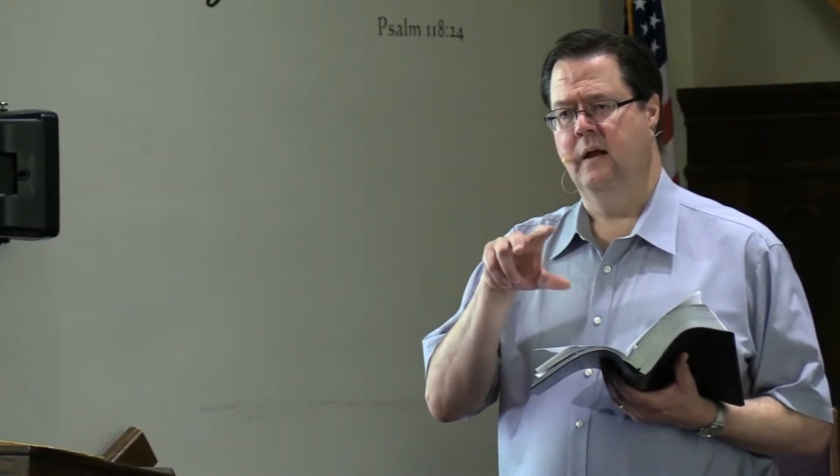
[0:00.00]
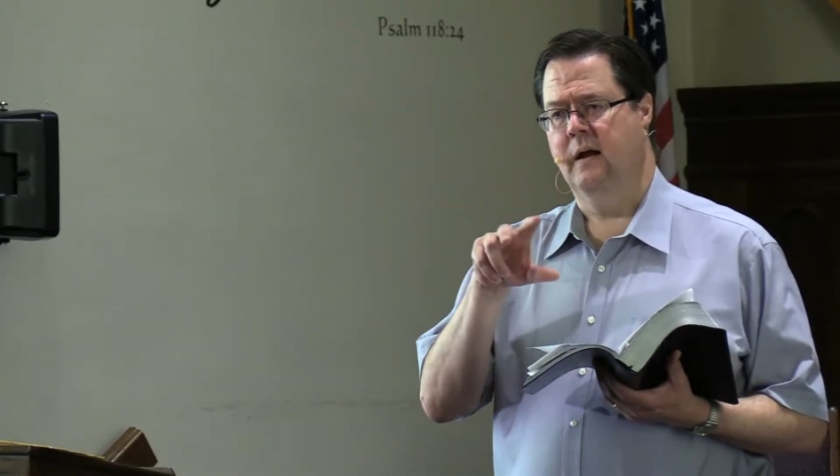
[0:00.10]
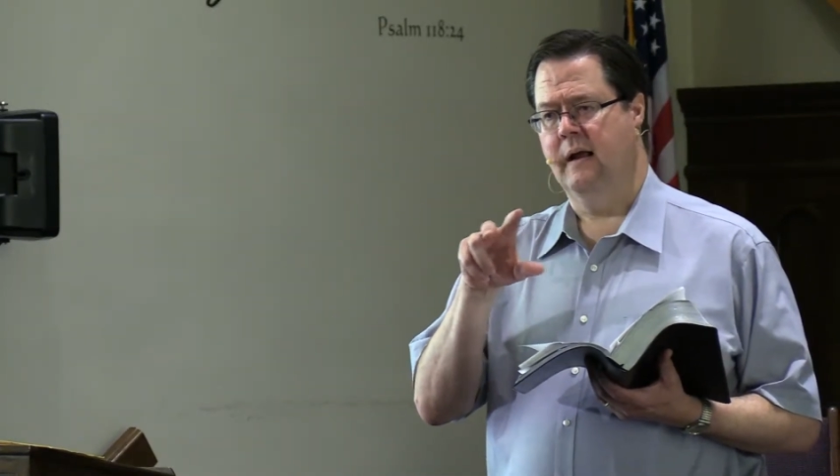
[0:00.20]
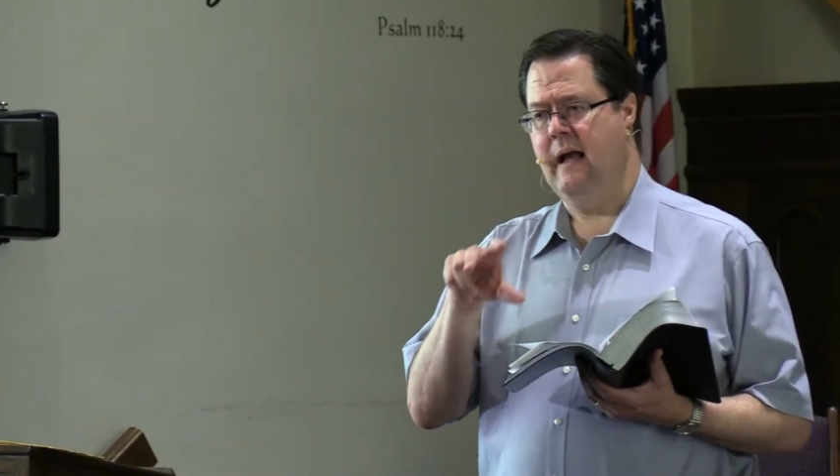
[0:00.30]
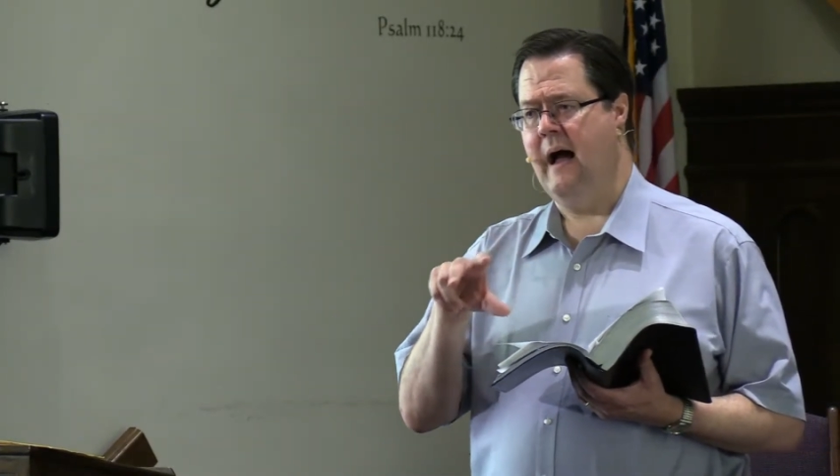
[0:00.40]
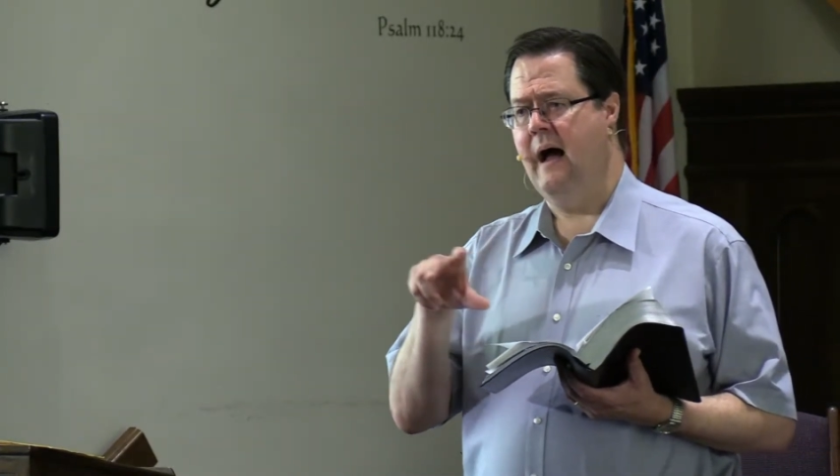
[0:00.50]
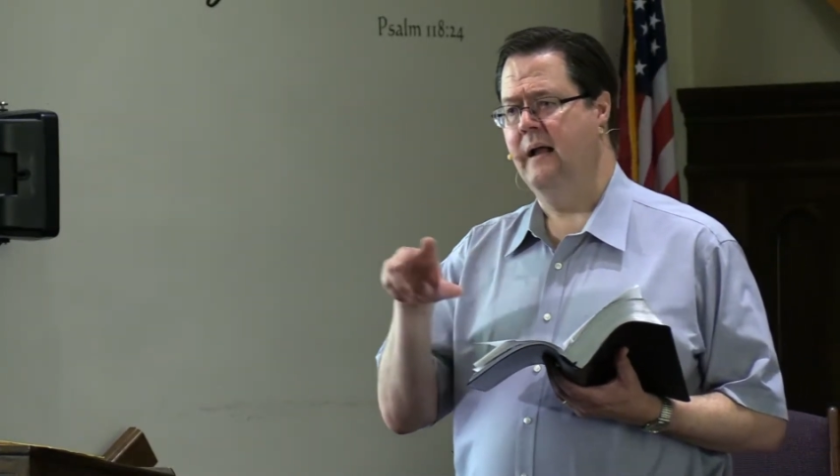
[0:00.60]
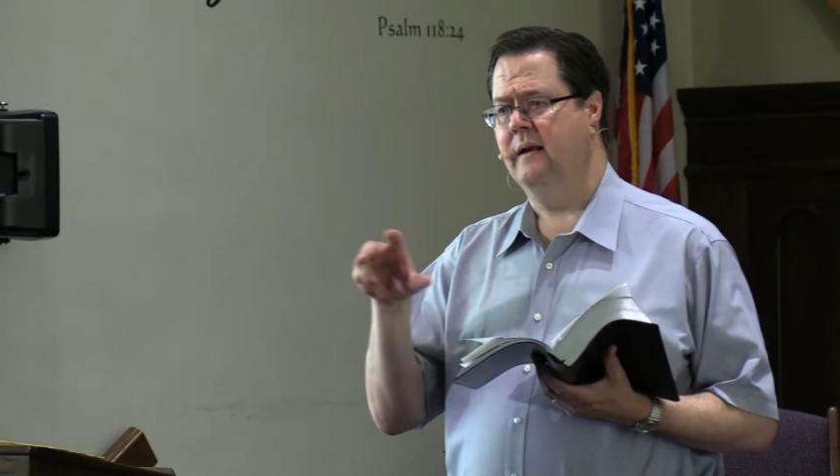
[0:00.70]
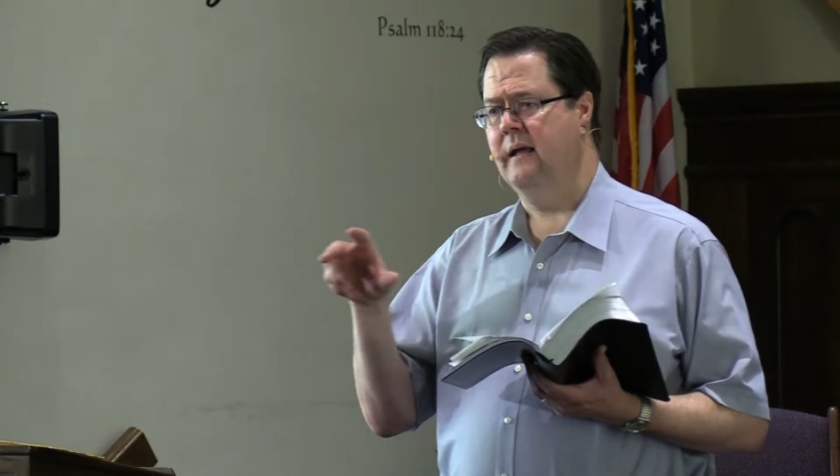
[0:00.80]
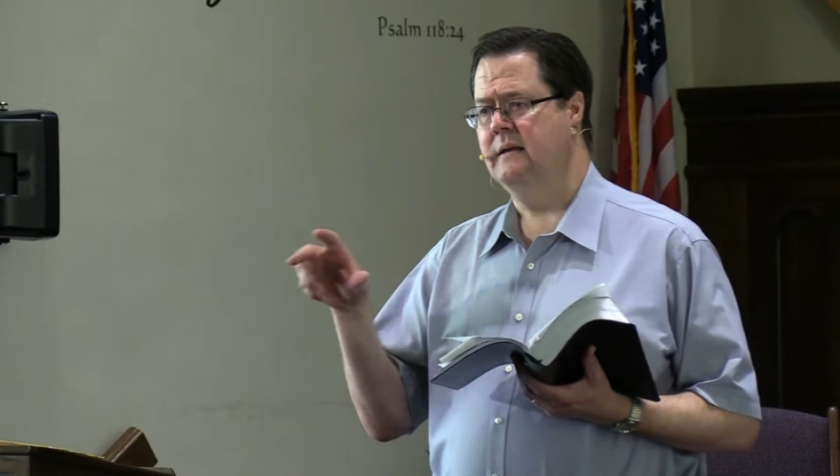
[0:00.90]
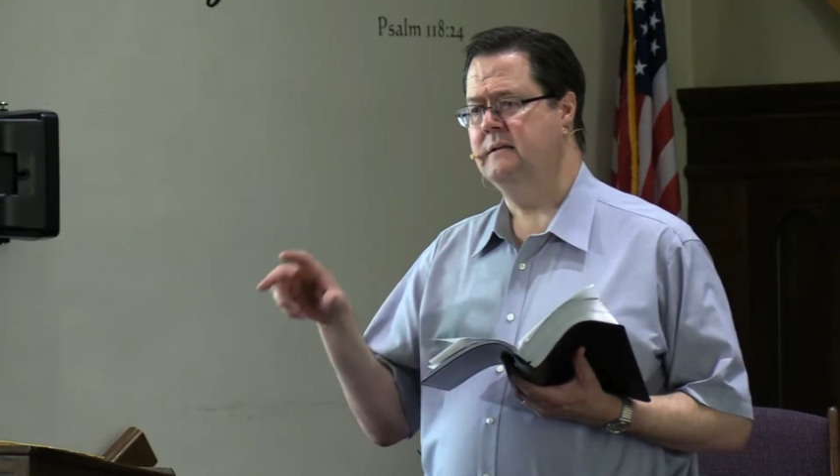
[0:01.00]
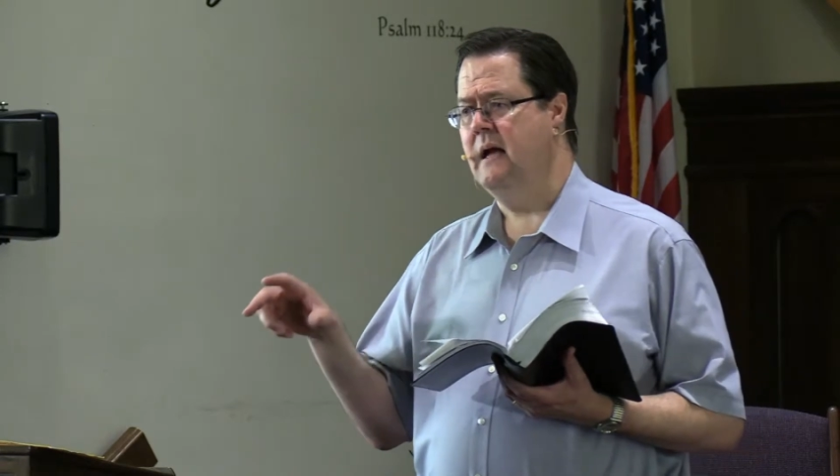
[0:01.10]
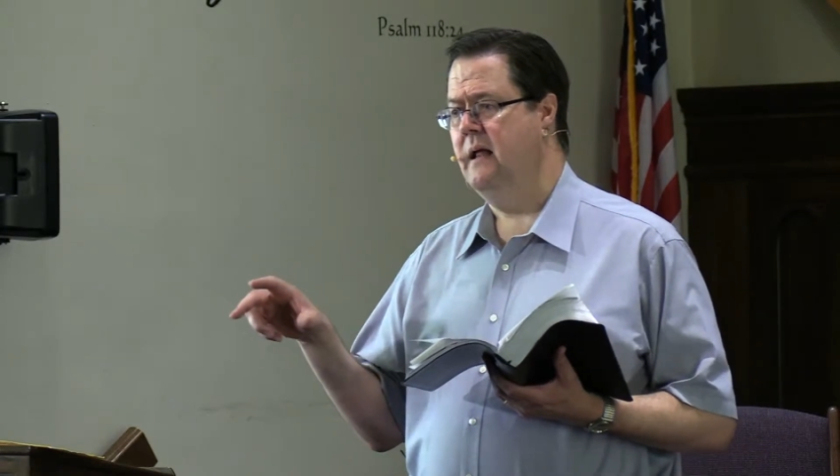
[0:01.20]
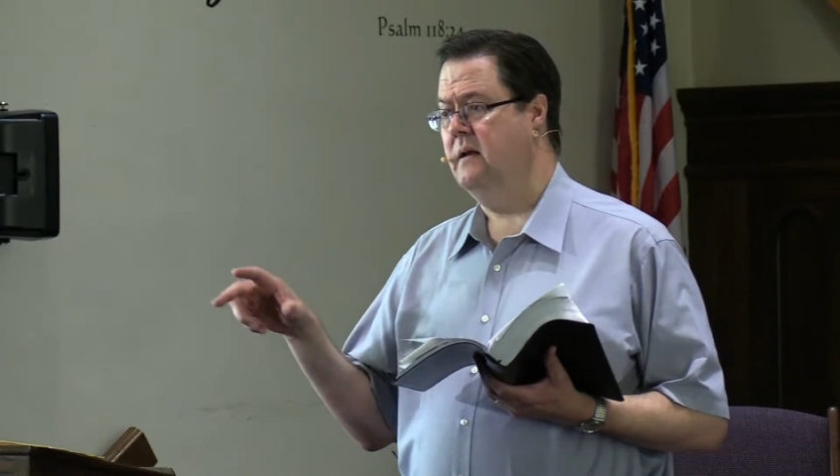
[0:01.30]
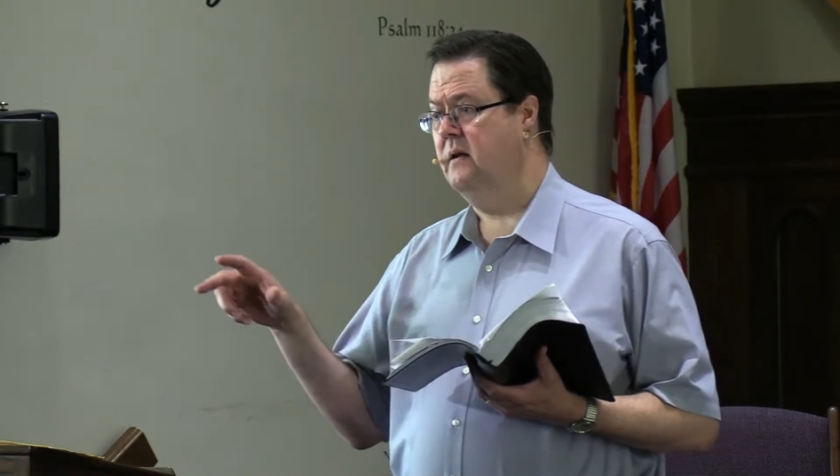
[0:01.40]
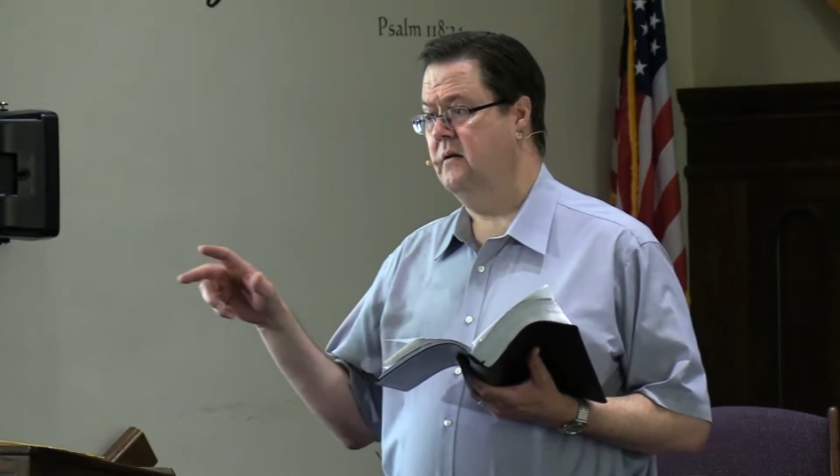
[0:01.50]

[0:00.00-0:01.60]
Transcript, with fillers: God intended